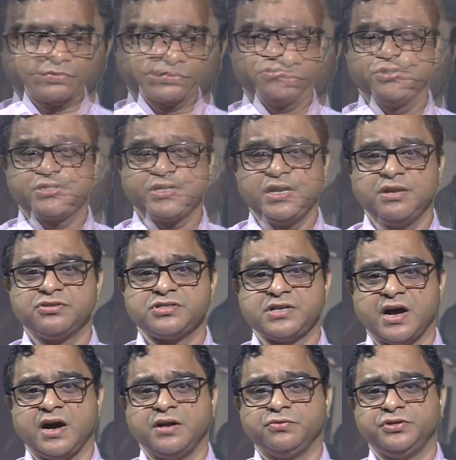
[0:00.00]
We shall now
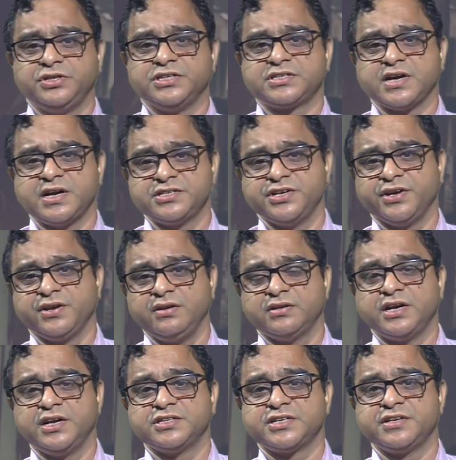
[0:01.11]
start with discussing
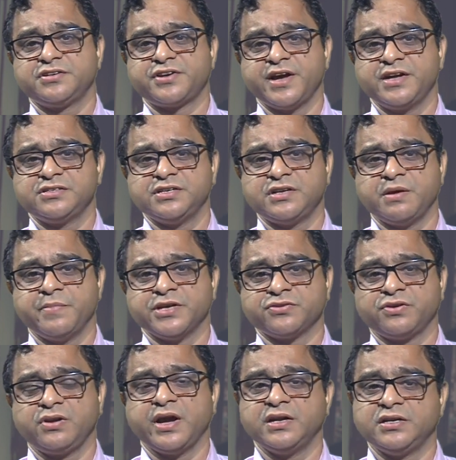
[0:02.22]
the recent trends in the
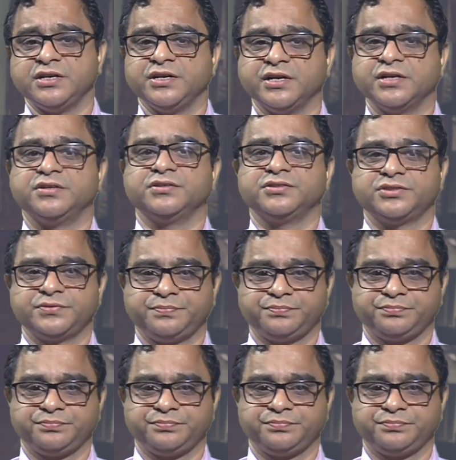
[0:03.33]
major health indicators.